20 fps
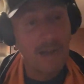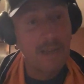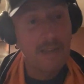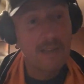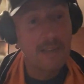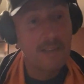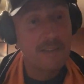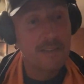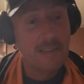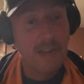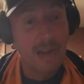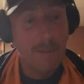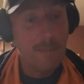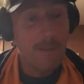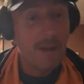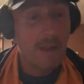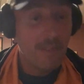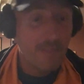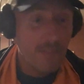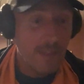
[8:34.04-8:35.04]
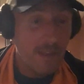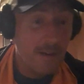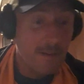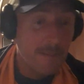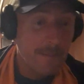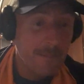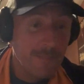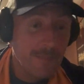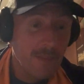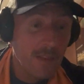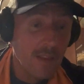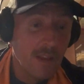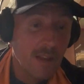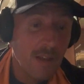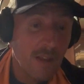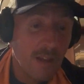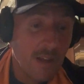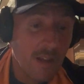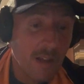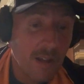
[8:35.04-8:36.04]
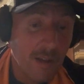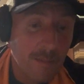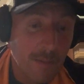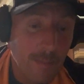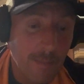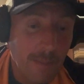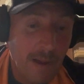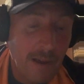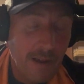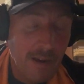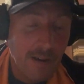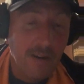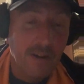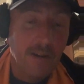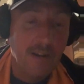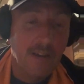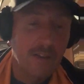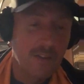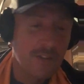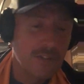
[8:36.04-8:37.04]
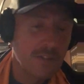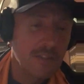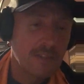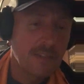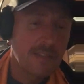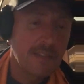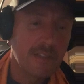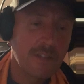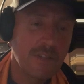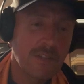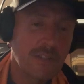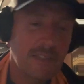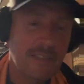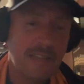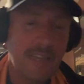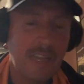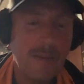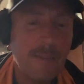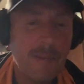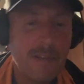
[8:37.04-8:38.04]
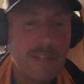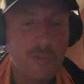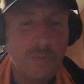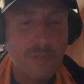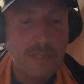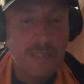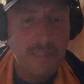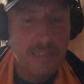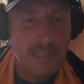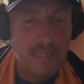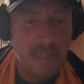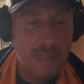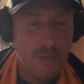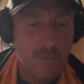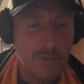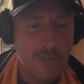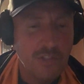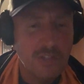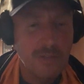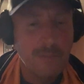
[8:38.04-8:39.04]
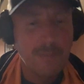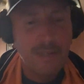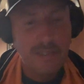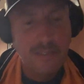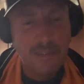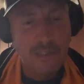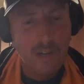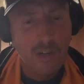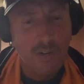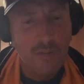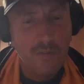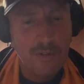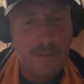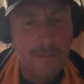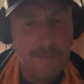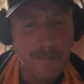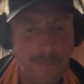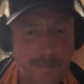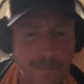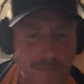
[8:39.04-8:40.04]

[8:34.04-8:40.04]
it. Not by them, but by her. And there's this image we see where she bends over.